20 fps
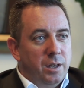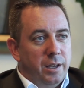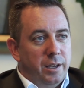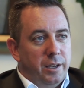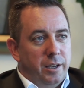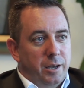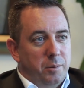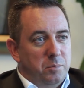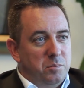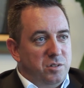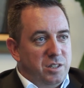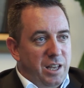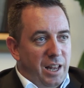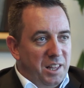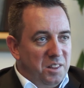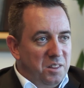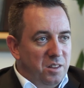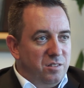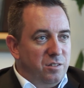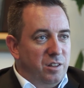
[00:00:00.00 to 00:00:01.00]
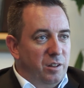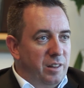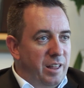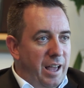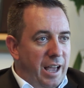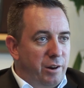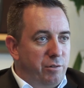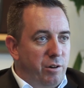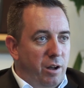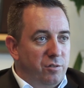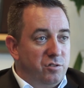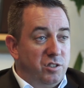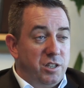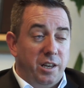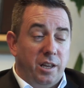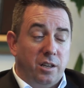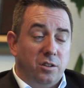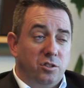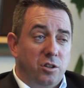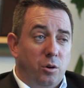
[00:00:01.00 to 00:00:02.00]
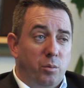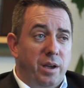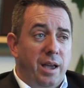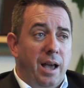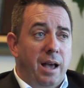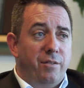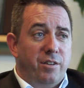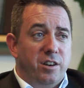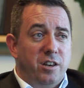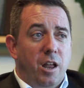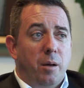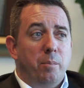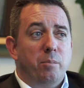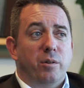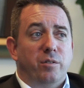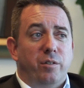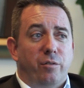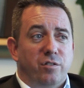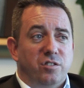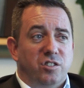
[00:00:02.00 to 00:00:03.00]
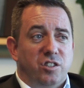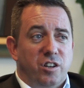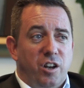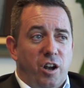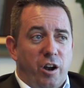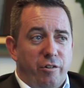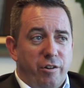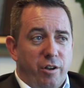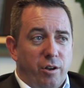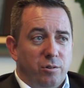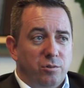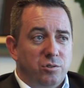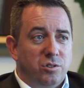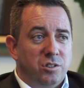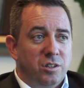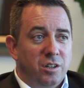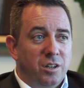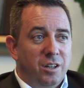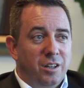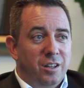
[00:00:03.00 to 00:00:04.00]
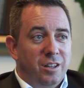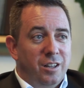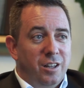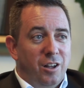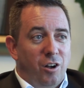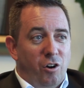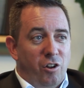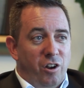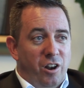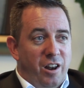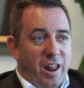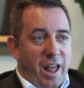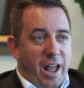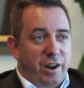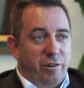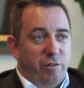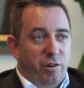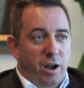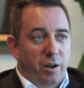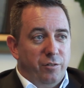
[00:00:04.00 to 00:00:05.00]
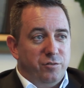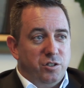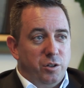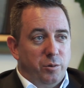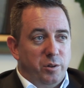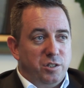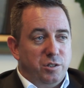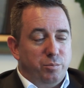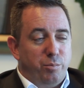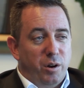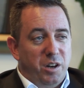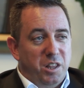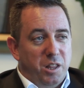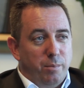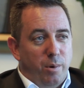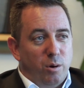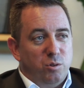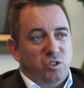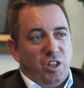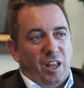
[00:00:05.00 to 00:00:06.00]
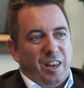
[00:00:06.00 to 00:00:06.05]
telling the aircraft settings. So we have a number of different scenarios on an aircraft. So it's probably the most